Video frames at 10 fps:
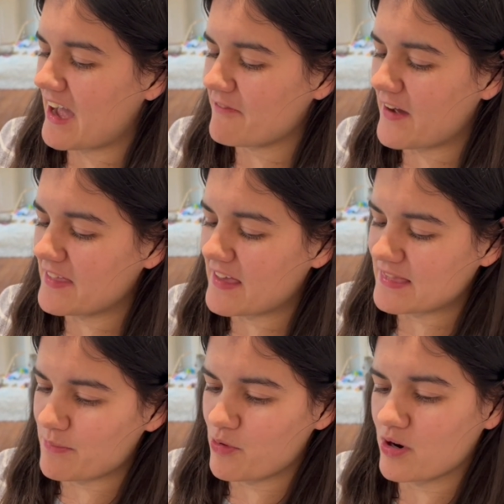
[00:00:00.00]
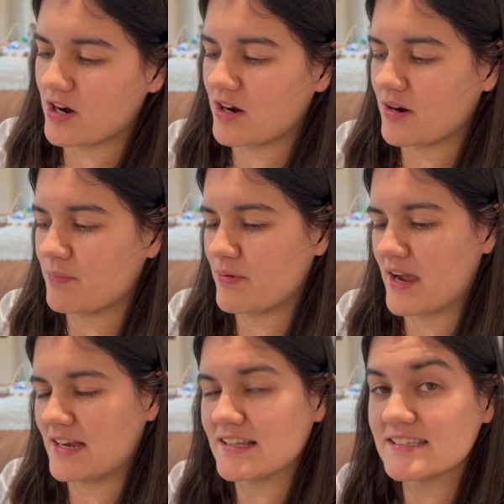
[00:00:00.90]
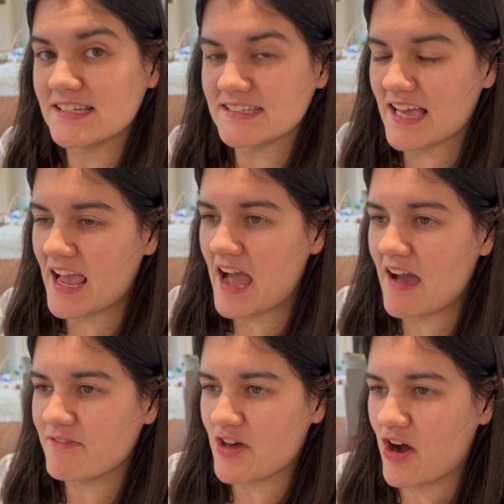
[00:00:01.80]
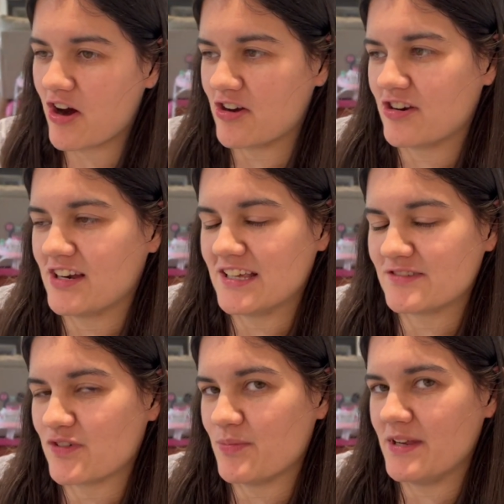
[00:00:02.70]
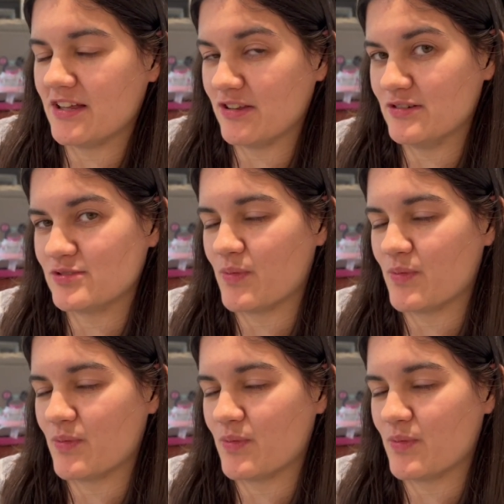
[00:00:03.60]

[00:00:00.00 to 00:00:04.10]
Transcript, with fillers: I find that the more pregnancies I have, the harder it is for me to lose